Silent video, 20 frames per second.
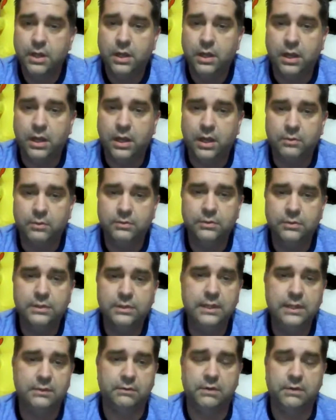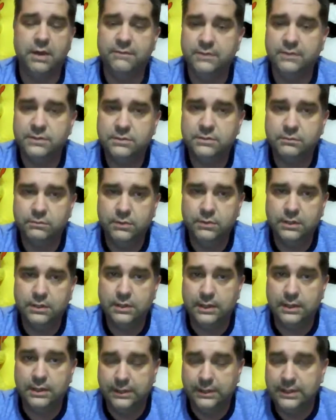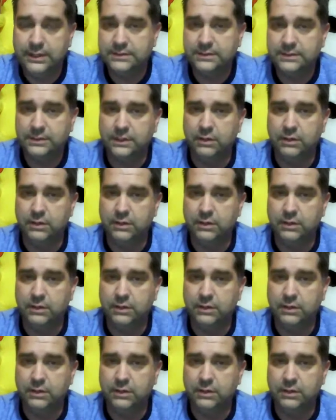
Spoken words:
Neither of us would, at least,